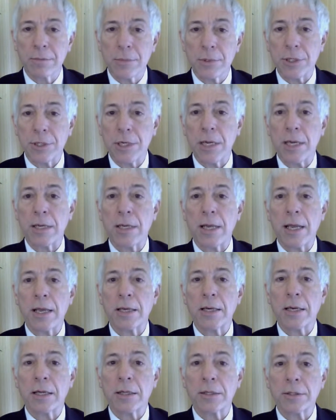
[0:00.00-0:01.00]
DNA
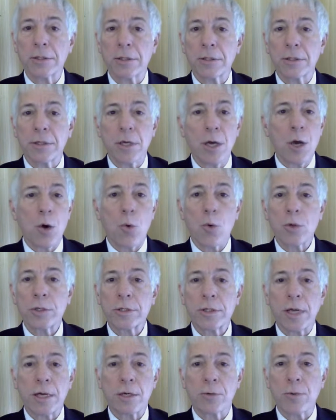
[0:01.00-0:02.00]
analysis was
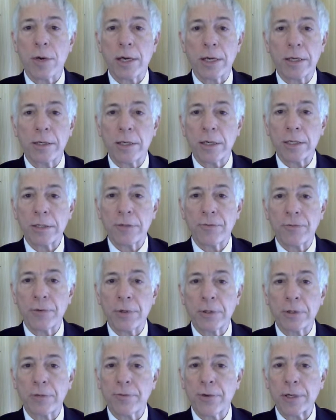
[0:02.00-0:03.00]
not a recognized
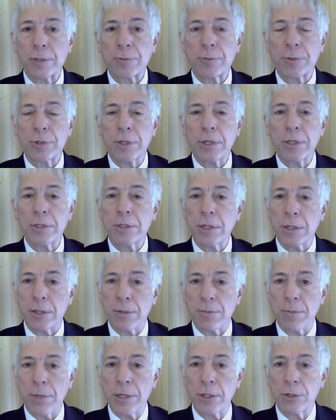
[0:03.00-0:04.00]
field of expertise in the
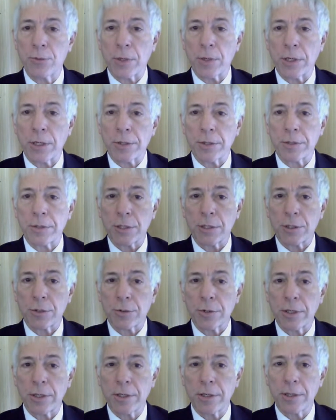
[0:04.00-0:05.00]
mid-20th
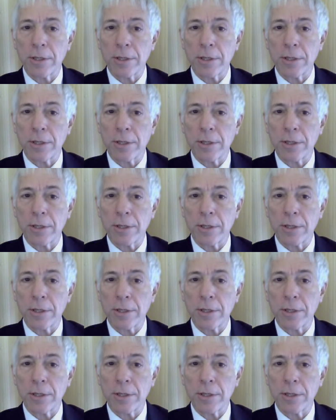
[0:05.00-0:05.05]
century.